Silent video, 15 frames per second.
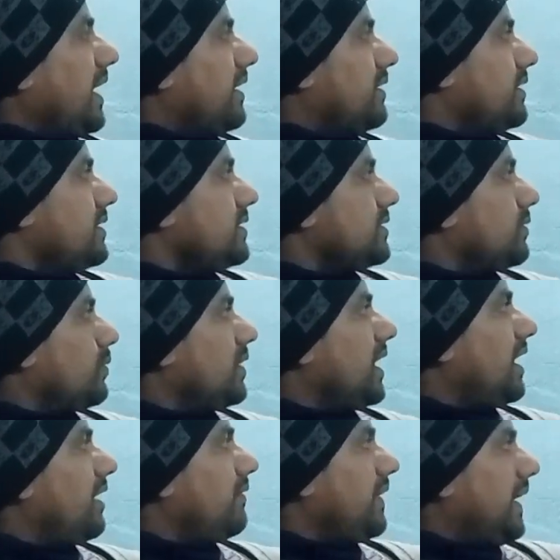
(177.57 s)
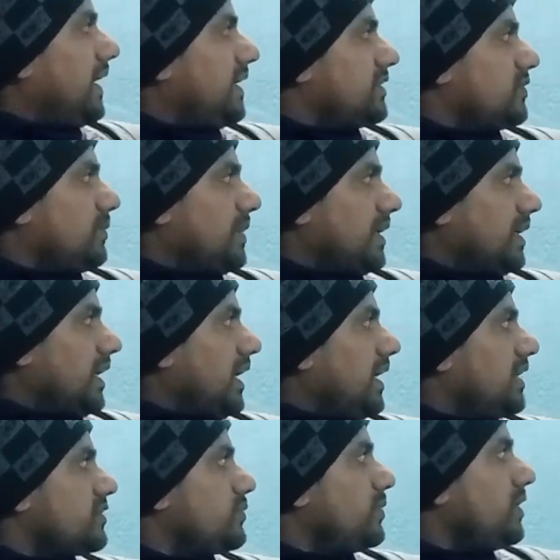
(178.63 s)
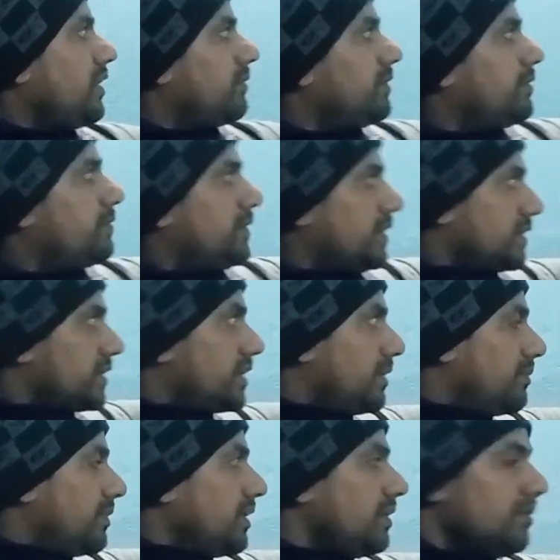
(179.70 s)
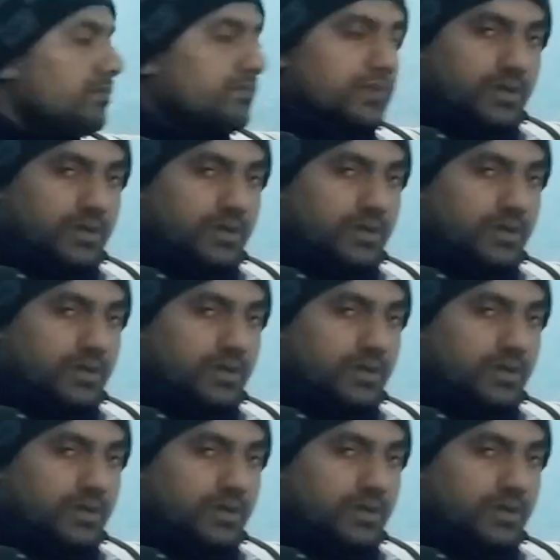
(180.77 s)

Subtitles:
address we have LSB of the first number